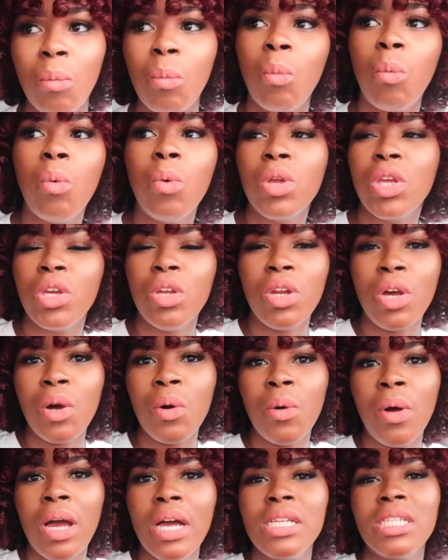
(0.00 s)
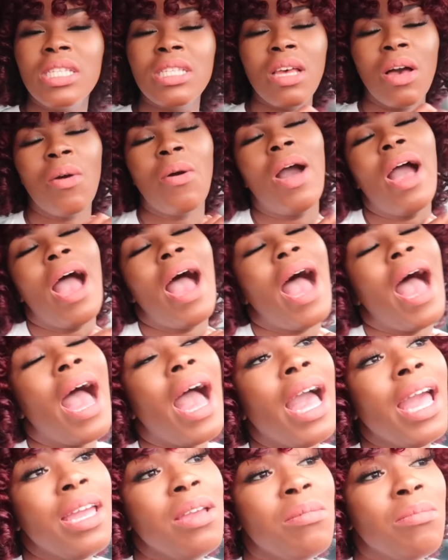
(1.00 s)
you know. So
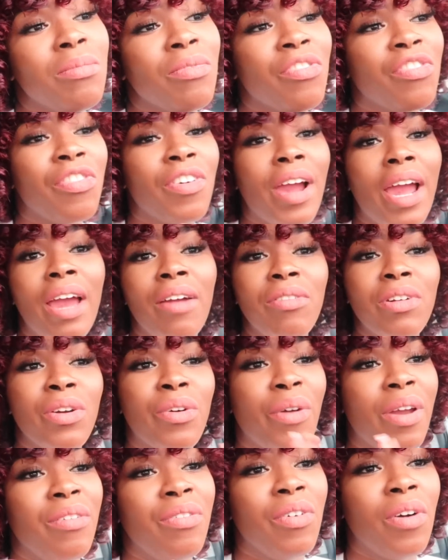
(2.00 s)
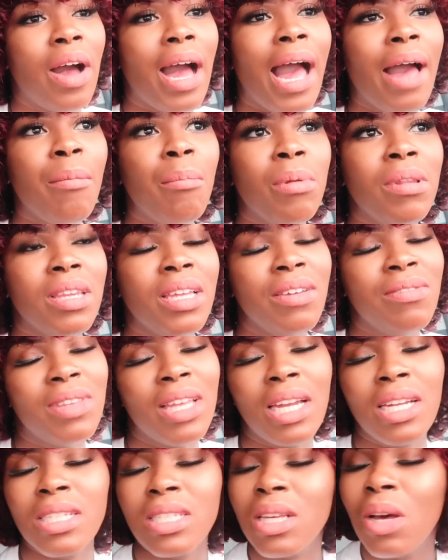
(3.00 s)
I am forever grateful. I believe
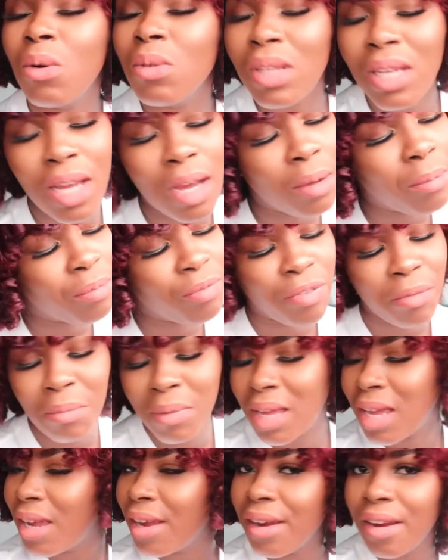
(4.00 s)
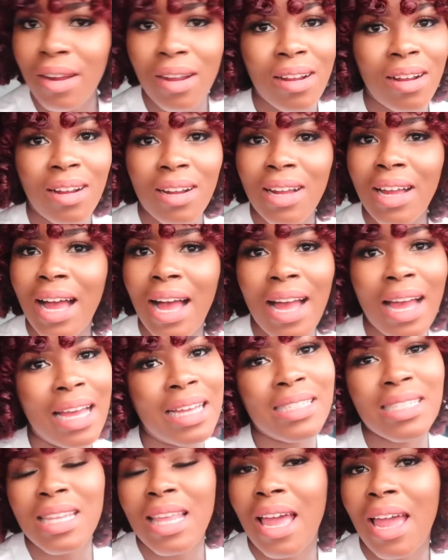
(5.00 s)
that it's only up from here,
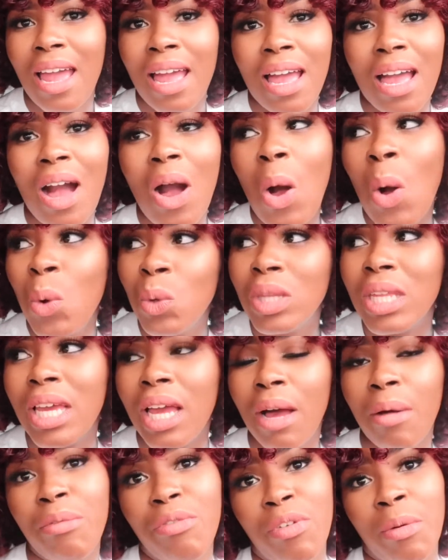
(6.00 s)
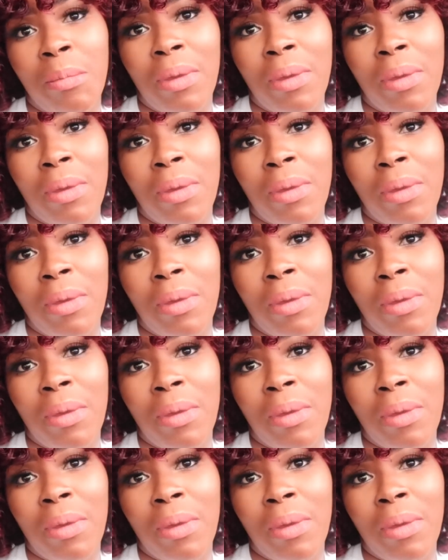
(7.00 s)
guys, like only up from